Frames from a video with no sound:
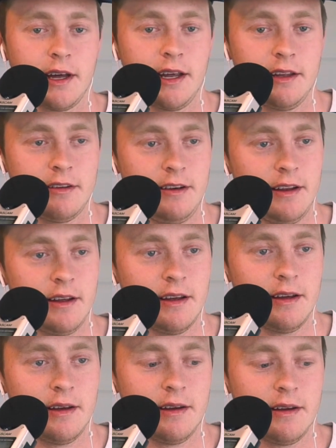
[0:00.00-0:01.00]
at 18,
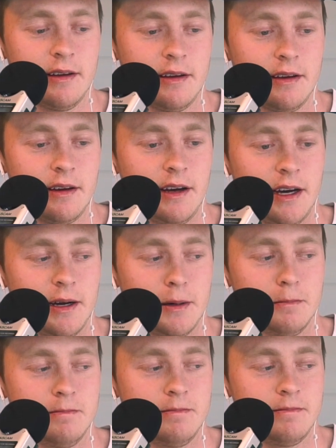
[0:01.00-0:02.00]

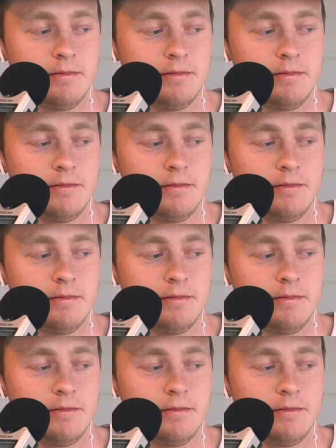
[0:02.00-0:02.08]
my